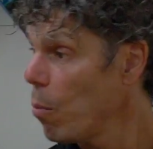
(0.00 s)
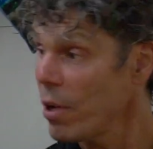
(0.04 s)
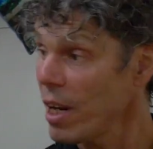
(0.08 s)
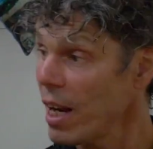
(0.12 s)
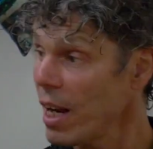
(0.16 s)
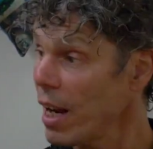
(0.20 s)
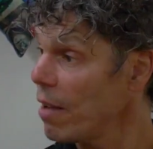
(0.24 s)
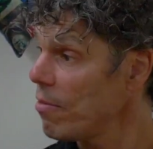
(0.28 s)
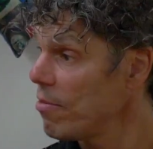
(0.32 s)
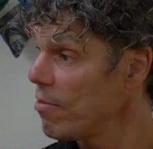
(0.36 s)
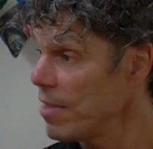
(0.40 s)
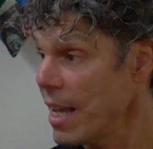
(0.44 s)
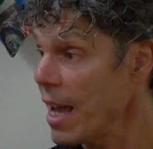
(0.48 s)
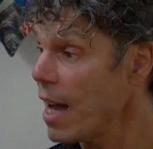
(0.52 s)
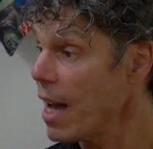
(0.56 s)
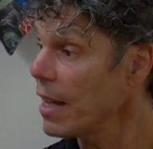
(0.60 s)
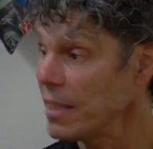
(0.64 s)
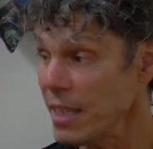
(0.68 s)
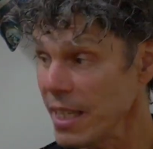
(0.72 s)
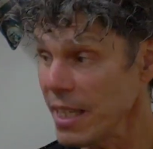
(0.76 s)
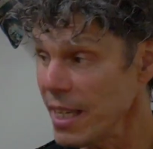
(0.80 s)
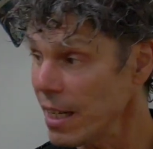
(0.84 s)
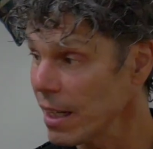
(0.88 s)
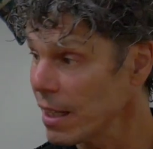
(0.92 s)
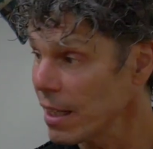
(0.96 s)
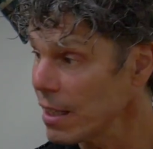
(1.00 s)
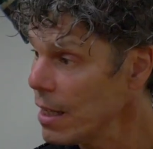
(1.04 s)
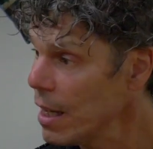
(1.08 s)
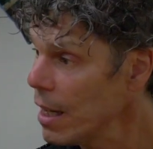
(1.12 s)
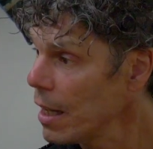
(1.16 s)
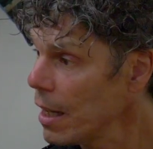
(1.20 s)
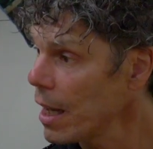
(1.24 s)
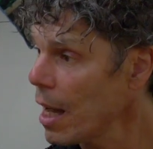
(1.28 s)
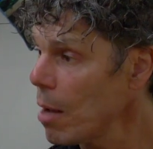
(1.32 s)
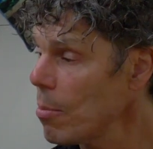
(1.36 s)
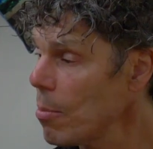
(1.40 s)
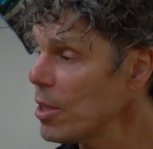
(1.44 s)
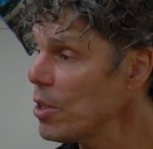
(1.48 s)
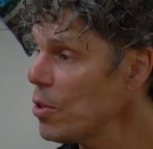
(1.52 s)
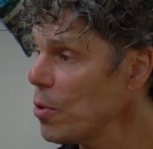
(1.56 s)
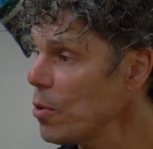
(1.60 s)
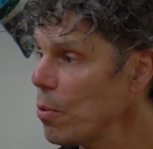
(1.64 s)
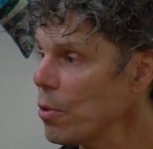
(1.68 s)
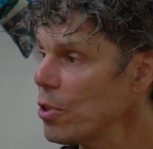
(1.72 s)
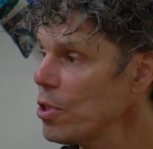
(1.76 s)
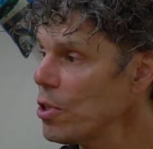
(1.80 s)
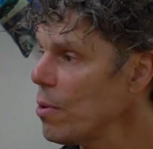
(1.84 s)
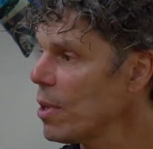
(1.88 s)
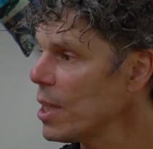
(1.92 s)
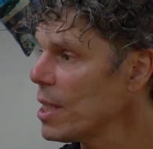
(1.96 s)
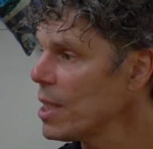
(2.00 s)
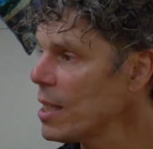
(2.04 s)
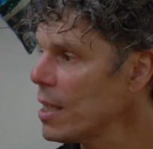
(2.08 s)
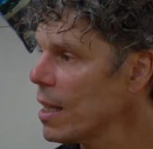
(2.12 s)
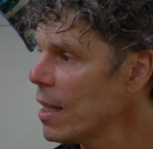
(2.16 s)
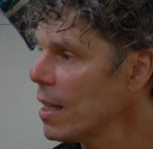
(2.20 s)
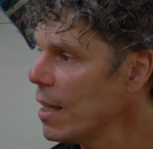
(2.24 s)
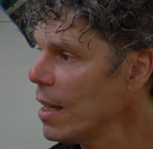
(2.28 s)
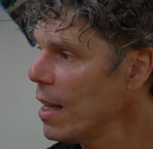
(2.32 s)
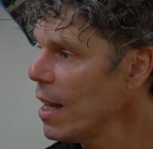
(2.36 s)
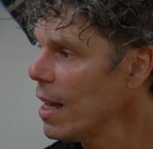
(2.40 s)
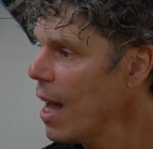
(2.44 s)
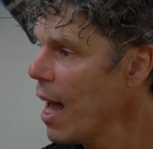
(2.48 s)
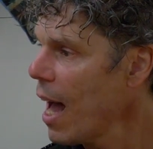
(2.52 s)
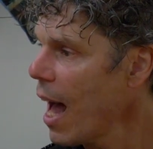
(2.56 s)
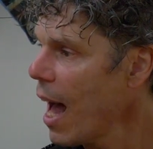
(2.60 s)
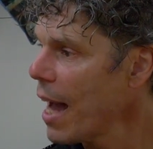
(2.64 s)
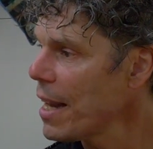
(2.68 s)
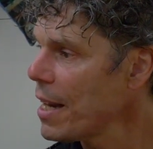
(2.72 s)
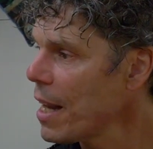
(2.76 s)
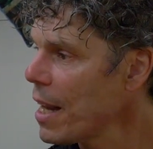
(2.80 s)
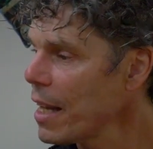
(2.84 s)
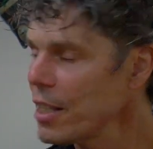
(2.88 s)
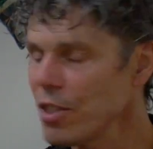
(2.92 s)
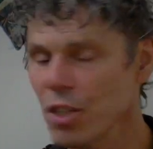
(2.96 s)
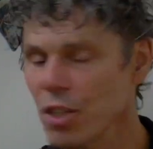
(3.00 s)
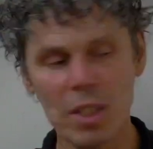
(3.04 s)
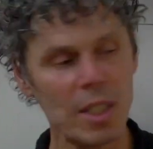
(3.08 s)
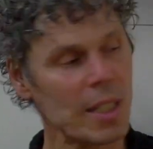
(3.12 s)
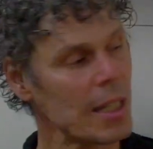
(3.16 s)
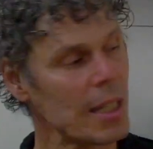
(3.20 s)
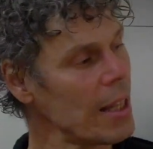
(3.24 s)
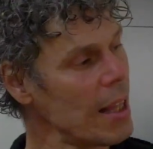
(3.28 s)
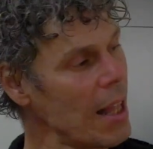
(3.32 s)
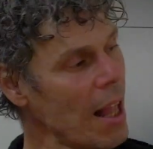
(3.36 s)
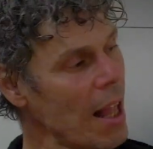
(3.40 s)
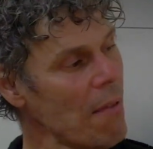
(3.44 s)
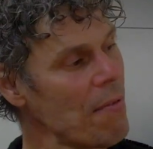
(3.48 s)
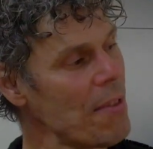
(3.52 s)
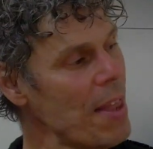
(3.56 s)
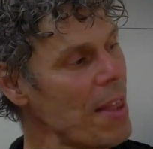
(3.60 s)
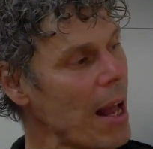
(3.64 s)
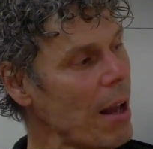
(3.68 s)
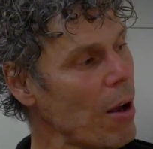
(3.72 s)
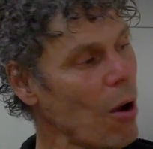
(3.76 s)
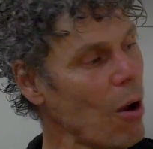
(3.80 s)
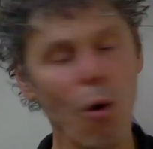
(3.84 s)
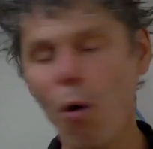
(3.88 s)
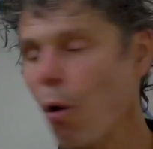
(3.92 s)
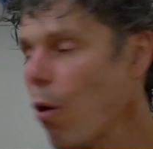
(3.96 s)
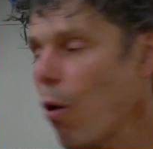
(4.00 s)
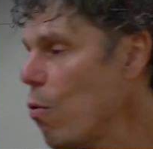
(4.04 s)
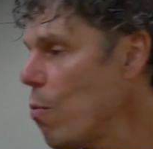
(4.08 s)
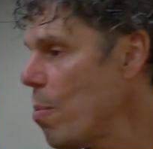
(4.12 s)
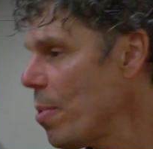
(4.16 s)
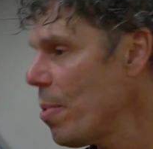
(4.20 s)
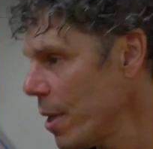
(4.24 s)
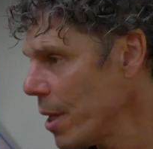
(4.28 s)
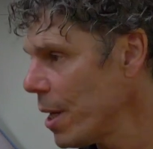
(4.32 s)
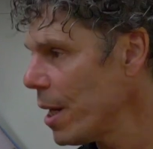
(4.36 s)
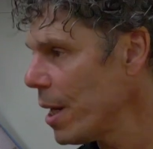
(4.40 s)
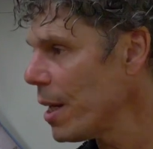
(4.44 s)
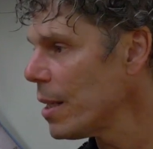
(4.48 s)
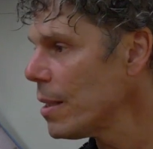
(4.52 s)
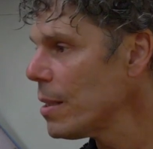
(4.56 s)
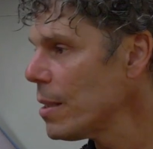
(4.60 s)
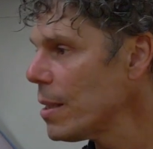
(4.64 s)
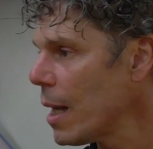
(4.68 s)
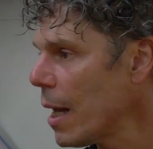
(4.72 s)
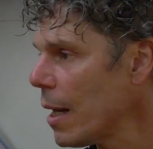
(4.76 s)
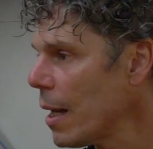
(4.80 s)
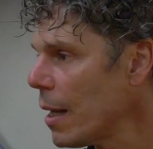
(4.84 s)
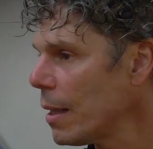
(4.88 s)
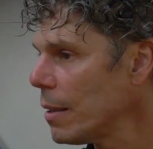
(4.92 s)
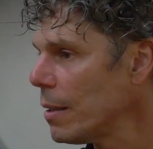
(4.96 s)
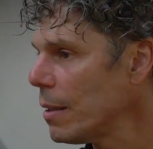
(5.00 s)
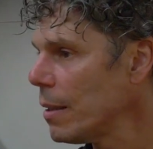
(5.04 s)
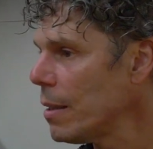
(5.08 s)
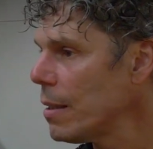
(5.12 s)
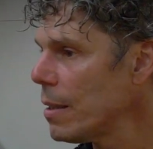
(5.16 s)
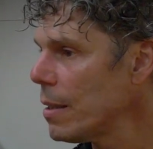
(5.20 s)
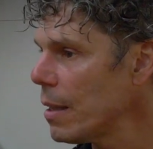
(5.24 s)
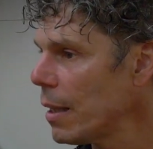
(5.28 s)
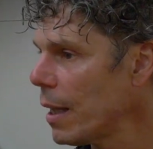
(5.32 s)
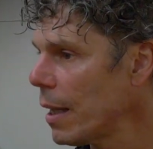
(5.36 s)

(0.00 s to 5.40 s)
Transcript: What a lovely idea! Wow. Come and talk to us. And I just That's love so that openness yeah. and.